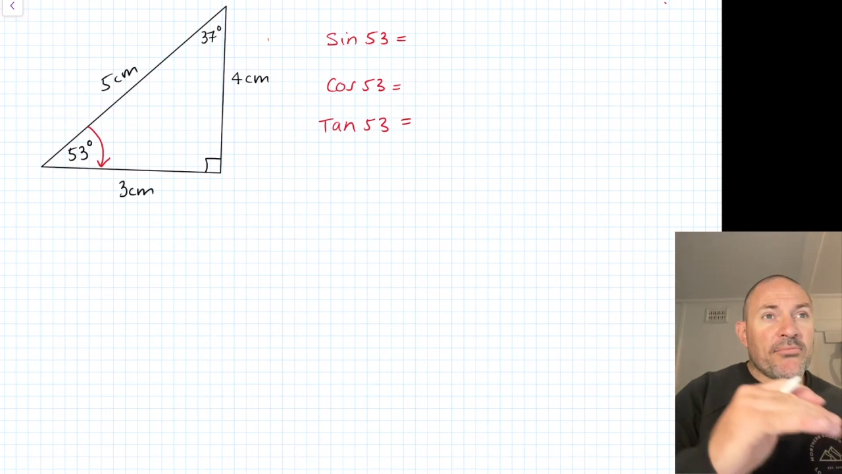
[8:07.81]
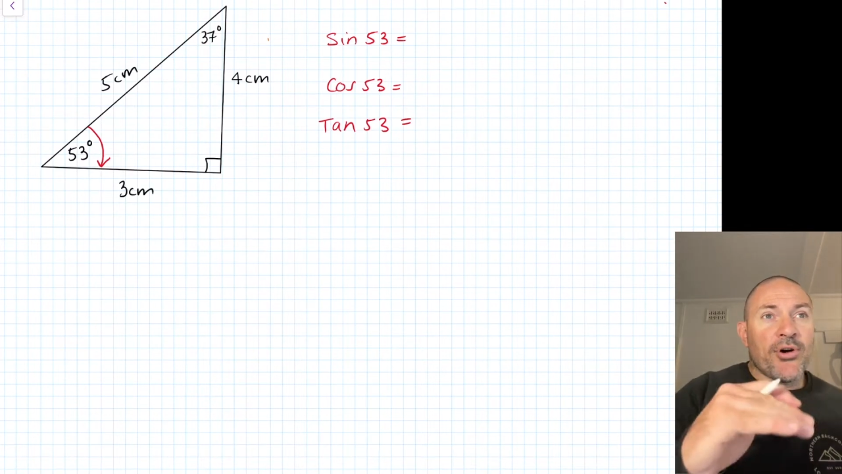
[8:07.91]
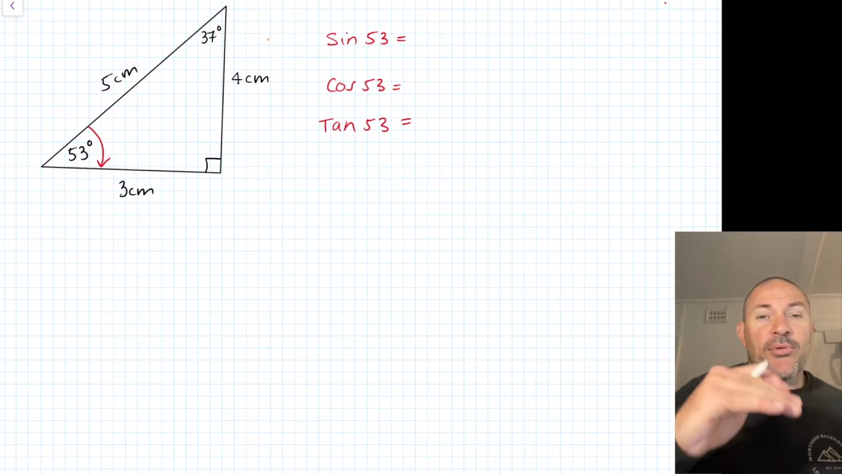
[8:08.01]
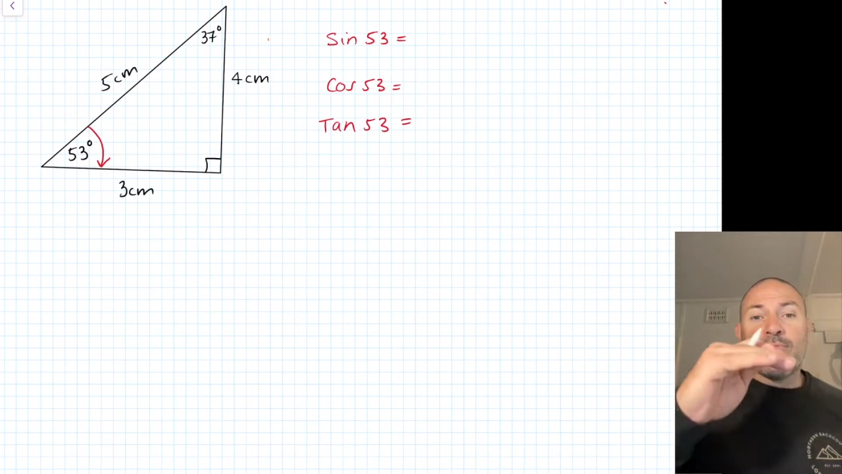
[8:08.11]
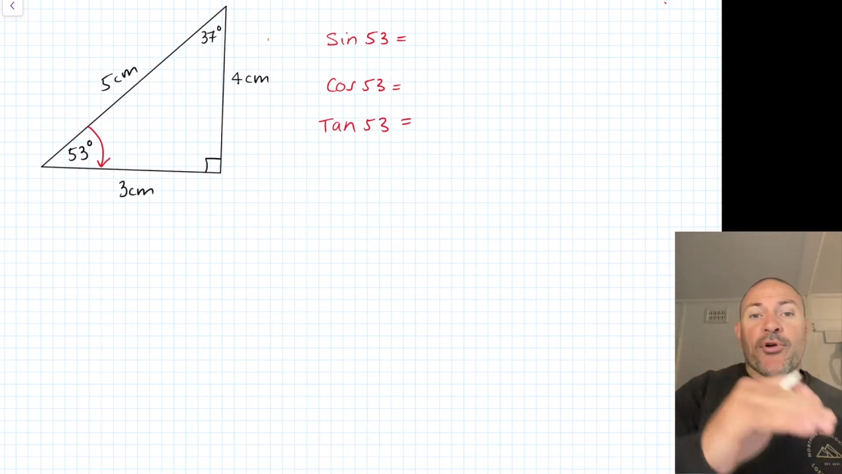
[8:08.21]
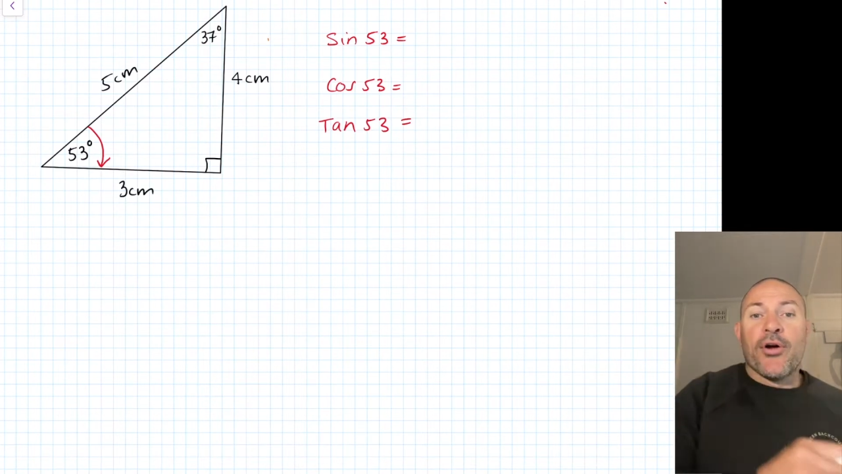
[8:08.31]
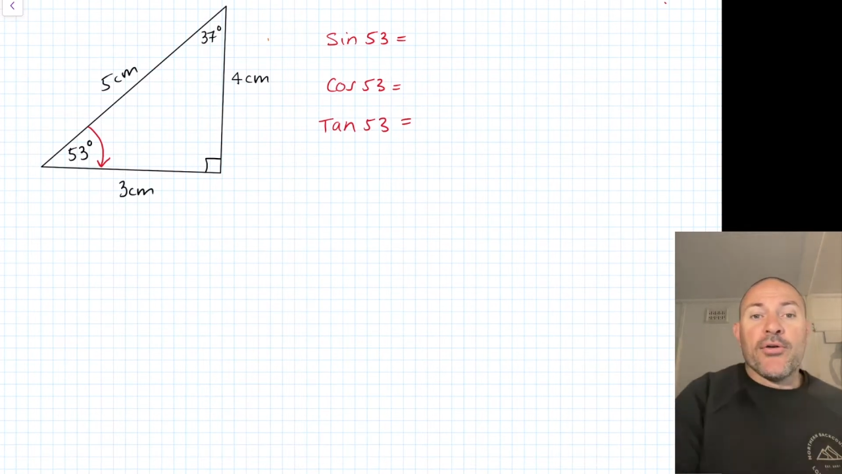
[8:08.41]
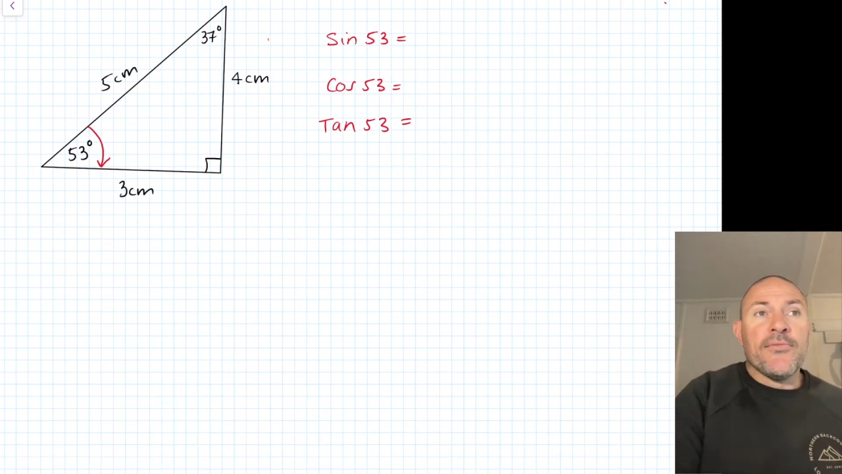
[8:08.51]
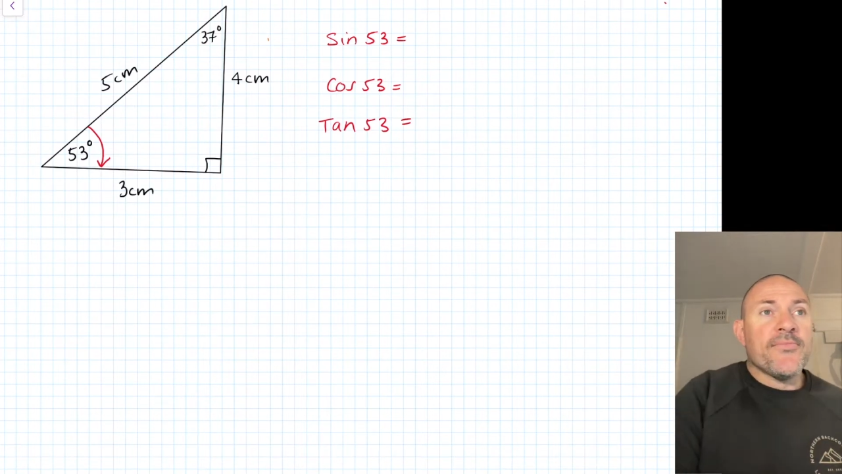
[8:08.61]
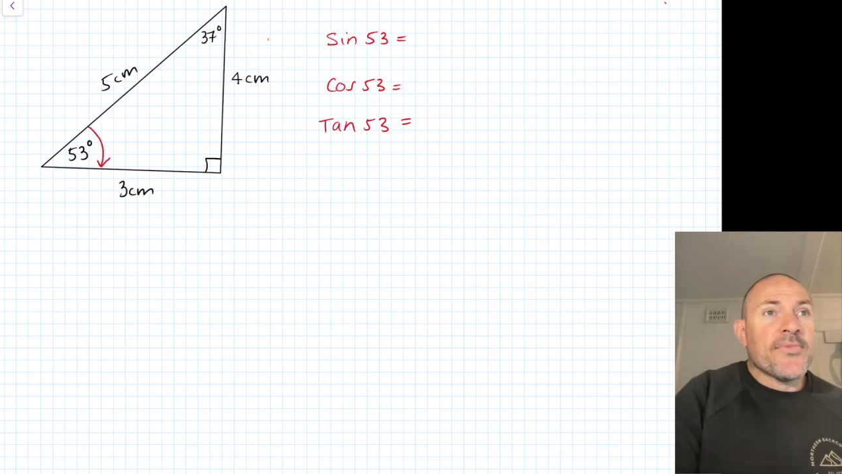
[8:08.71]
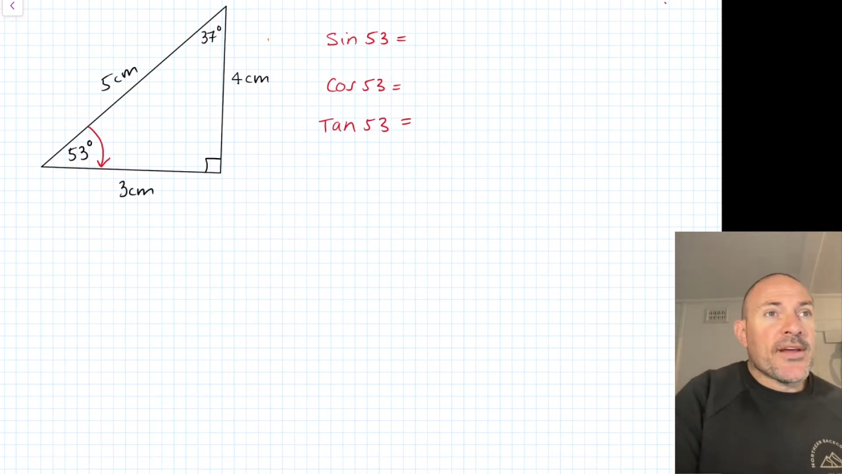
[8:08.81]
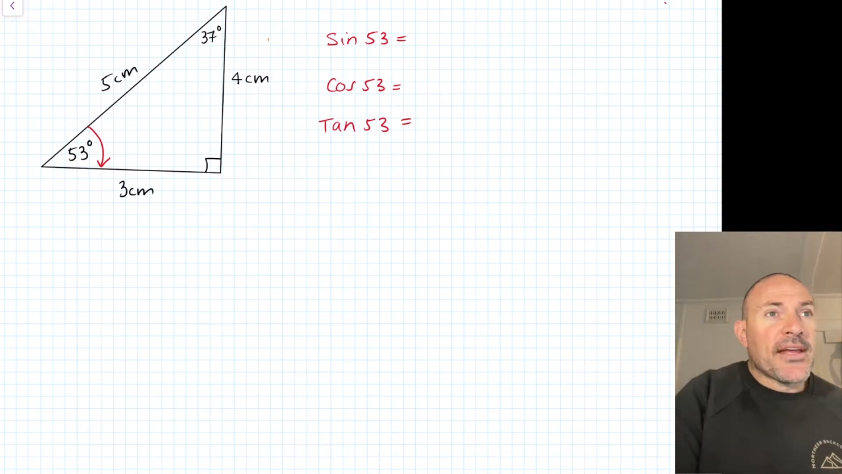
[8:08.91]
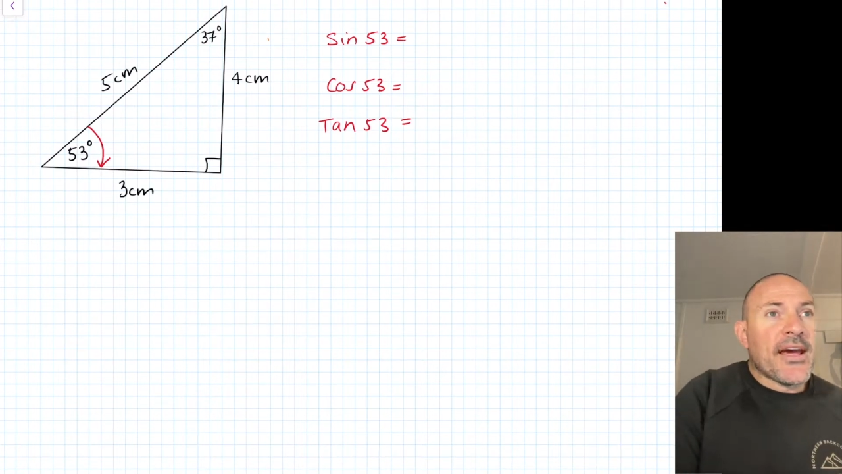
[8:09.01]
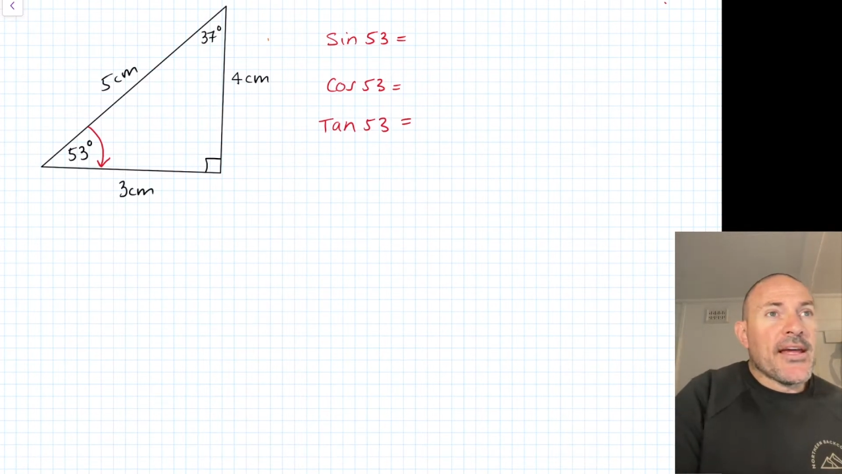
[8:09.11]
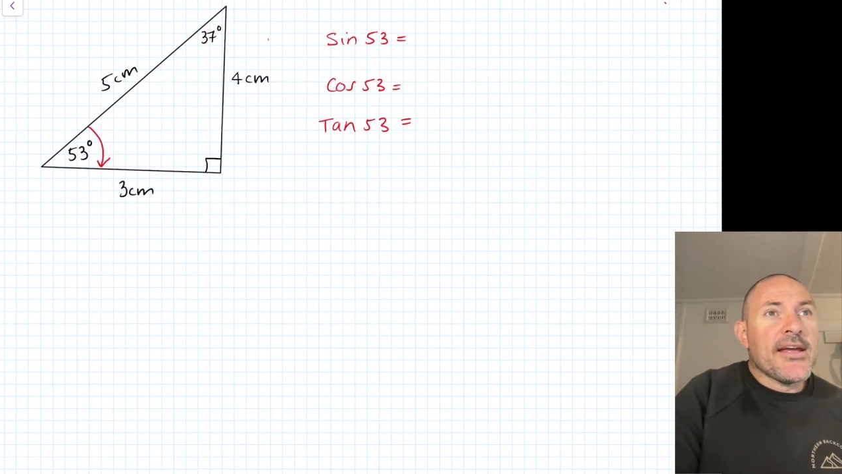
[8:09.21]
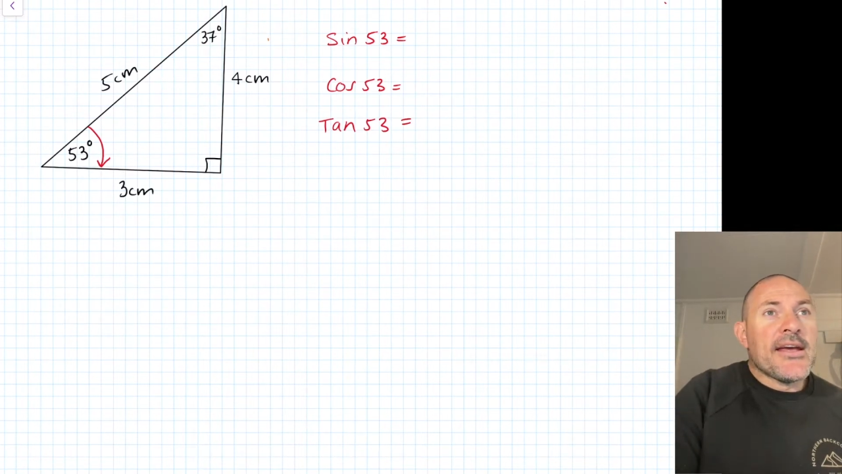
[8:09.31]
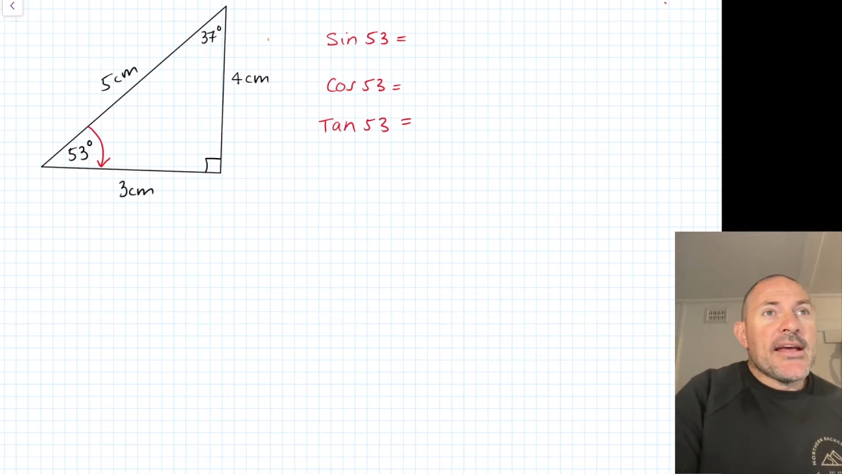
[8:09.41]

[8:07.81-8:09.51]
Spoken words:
bottom row, okay?